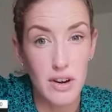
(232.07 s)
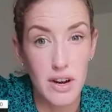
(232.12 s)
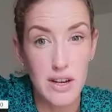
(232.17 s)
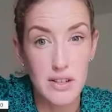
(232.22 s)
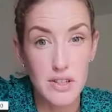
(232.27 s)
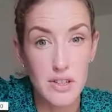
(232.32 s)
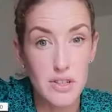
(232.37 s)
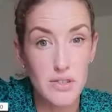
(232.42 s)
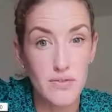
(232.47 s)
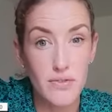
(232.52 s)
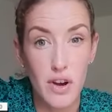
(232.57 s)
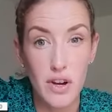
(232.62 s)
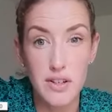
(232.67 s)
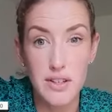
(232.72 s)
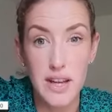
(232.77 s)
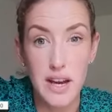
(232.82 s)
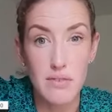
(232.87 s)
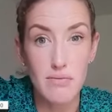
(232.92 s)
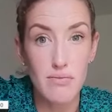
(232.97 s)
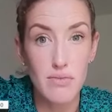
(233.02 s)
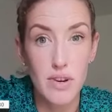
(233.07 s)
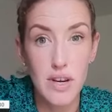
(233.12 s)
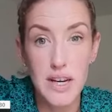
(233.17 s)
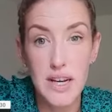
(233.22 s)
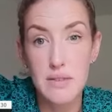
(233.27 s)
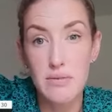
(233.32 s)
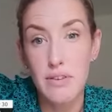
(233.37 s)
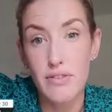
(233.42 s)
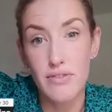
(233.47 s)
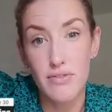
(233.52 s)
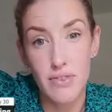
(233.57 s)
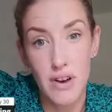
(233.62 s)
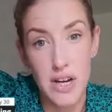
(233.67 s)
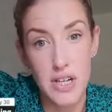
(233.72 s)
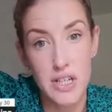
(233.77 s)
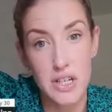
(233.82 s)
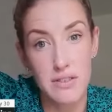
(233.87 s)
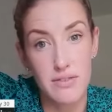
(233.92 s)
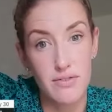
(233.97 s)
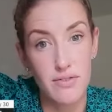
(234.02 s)
I just find that really
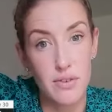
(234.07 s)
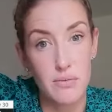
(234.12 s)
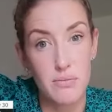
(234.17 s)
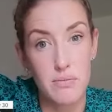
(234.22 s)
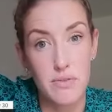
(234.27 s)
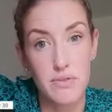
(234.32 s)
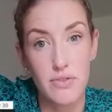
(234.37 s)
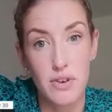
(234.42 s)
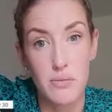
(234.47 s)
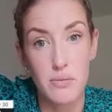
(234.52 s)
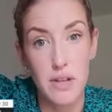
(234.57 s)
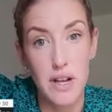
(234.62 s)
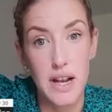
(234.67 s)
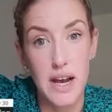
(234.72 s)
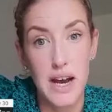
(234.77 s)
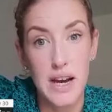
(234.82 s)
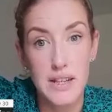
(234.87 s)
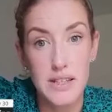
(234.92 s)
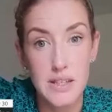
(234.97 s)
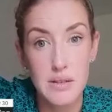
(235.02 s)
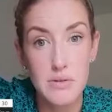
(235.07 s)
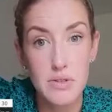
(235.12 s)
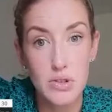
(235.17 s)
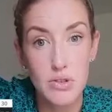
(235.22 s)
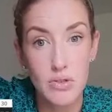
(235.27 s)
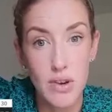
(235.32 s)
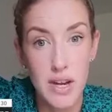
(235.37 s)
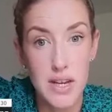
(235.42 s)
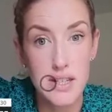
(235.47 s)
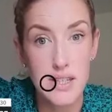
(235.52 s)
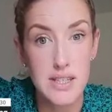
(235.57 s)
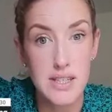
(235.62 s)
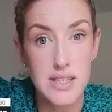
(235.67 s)
refreshing from from the lads. It was great to